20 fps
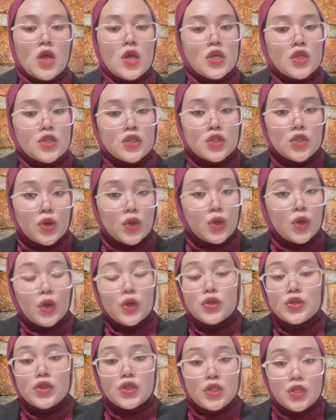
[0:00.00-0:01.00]
So
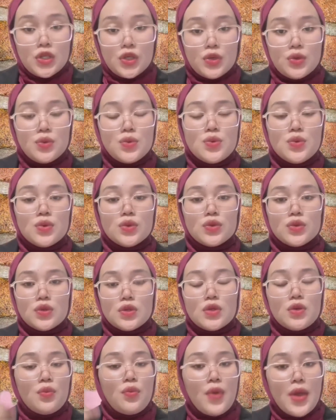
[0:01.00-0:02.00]
continue to the
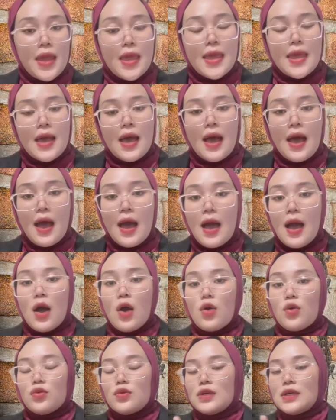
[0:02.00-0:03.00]
way
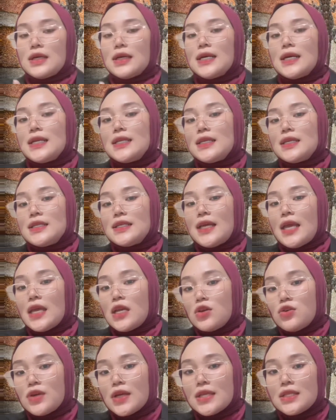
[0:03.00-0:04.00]
how the gecko
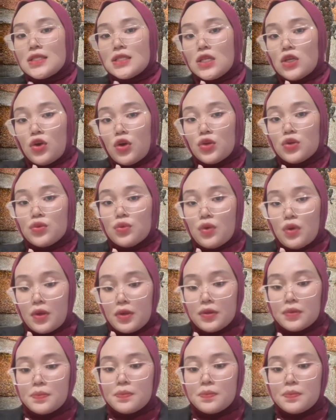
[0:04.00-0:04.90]
can stick on the wall.